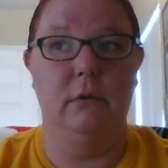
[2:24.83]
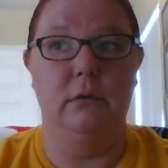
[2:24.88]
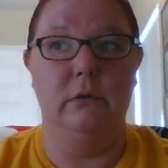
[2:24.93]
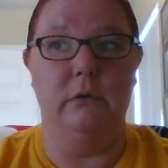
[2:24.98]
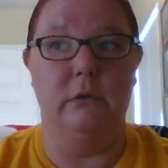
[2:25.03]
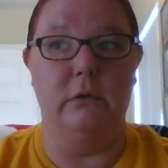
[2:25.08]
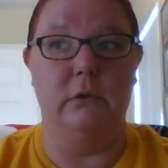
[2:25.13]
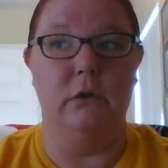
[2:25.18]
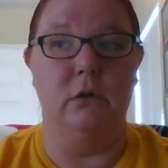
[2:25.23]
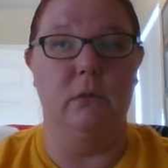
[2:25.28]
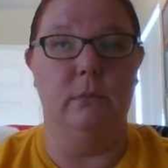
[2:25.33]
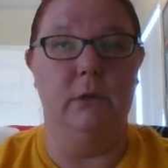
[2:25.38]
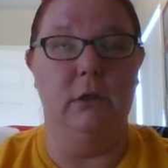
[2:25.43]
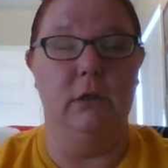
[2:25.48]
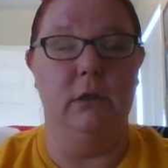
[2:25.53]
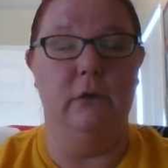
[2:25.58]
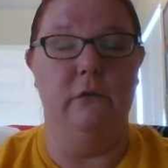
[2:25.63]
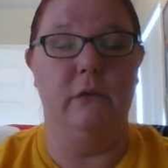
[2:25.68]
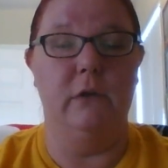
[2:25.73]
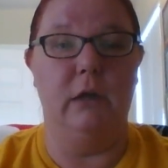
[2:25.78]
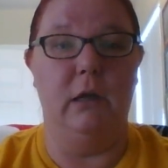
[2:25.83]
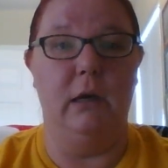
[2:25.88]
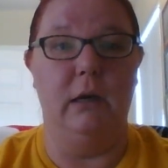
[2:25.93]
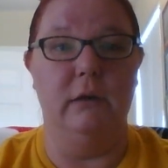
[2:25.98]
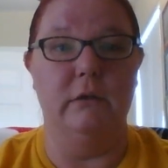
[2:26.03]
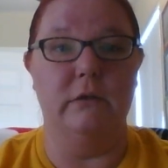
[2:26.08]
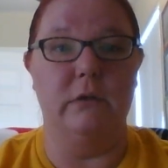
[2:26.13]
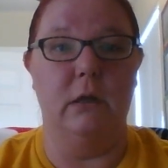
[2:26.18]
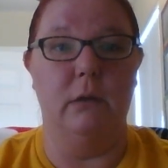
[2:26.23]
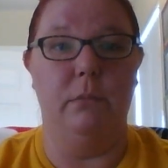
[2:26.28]
determine if it
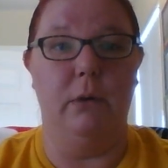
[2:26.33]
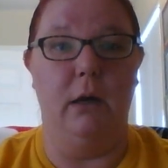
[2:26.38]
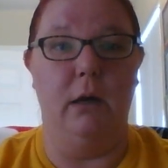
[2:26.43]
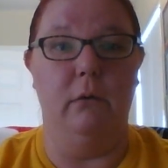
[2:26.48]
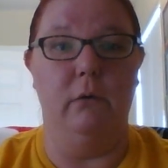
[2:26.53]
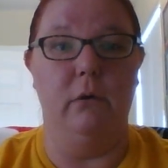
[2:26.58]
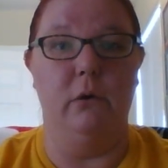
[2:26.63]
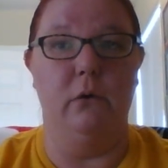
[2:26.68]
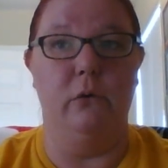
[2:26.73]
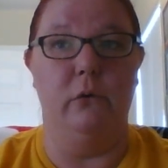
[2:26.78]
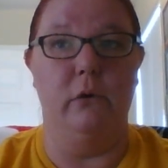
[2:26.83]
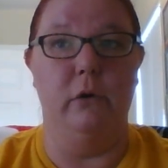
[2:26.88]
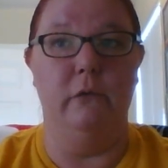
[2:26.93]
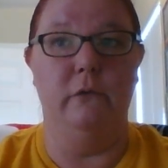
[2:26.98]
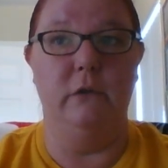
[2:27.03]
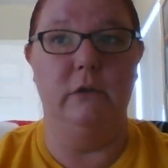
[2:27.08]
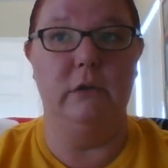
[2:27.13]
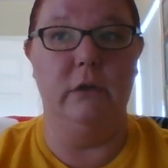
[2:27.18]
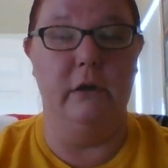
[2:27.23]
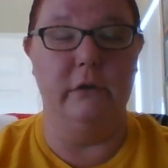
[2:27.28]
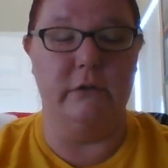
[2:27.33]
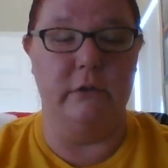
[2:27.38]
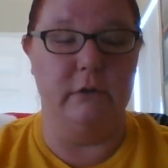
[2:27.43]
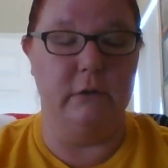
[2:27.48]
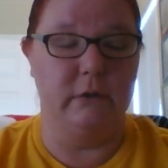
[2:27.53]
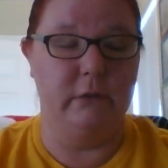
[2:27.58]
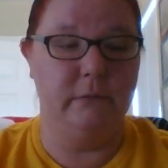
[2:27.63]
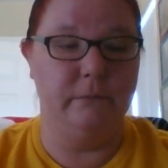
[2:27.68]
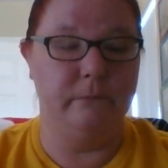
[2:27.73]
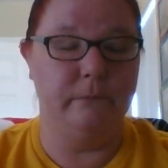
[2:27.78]
has that power or if it
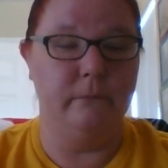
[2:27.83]
doesn't.